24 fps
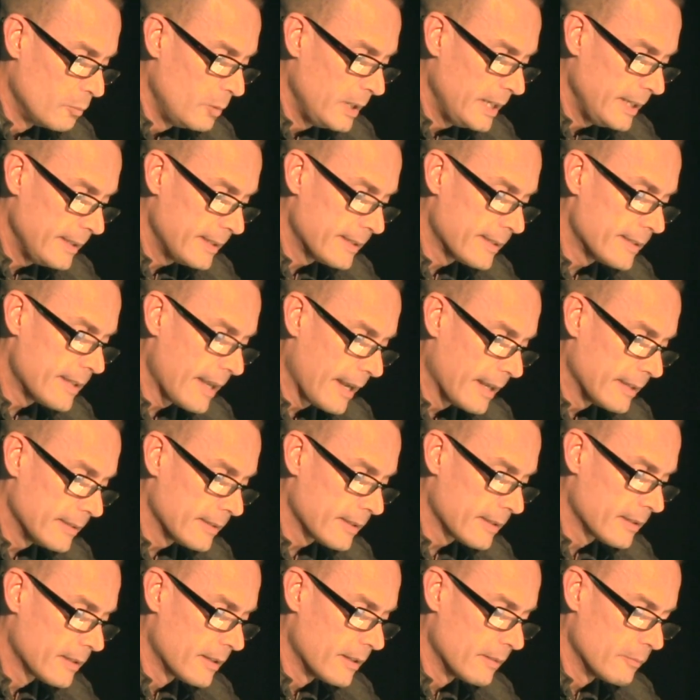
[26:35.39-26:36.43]
we
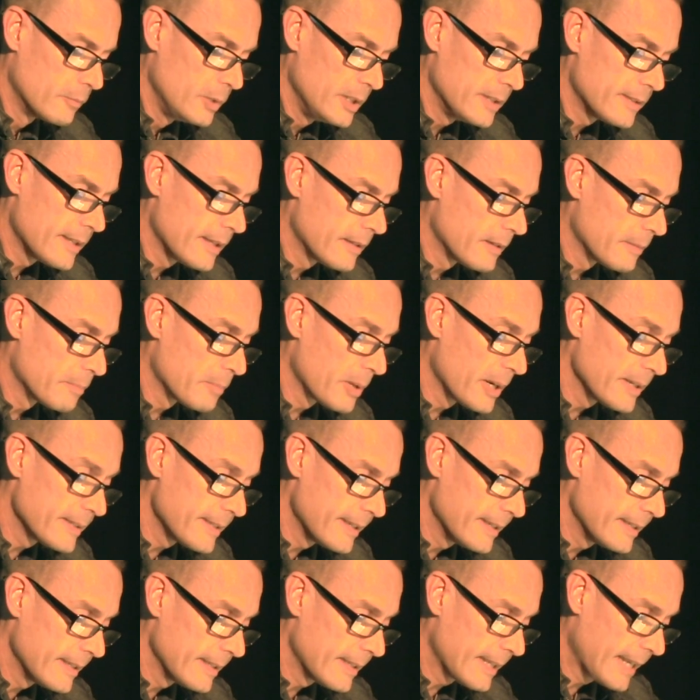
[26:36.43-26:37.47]
set a
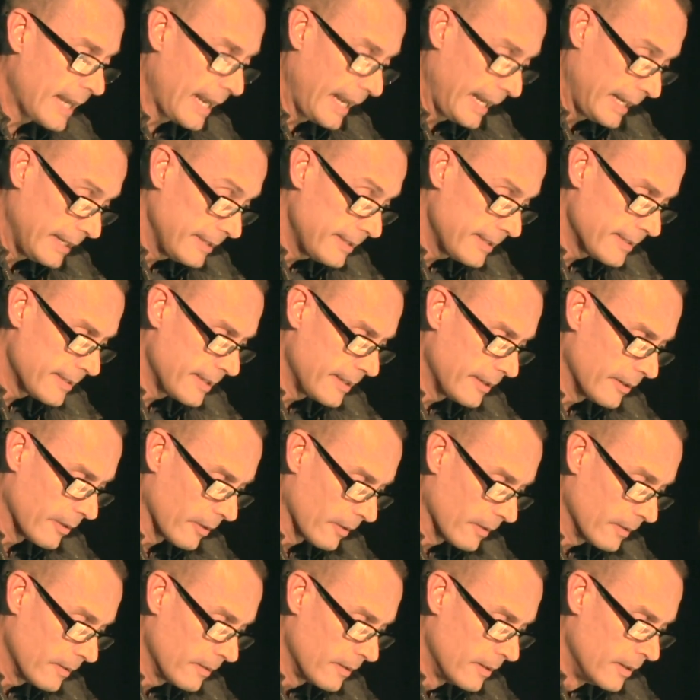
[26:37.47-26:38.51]
precedent case
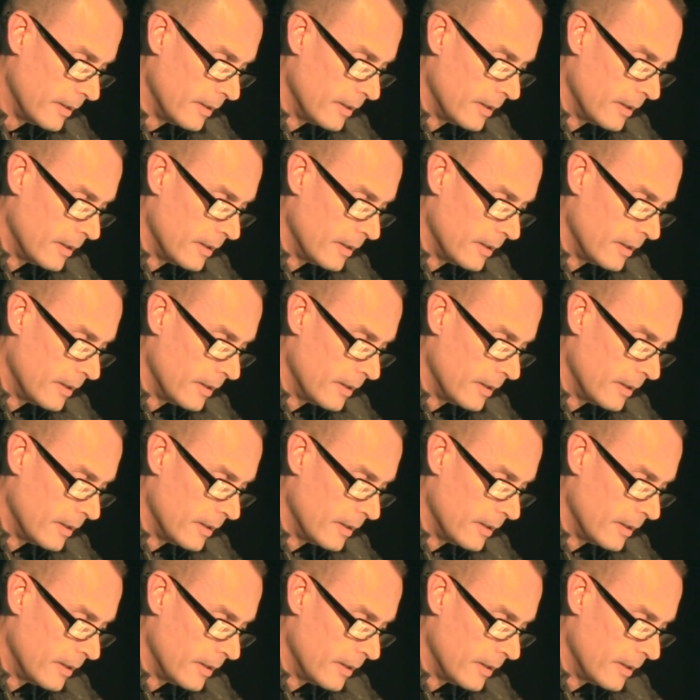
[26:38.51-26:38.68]
here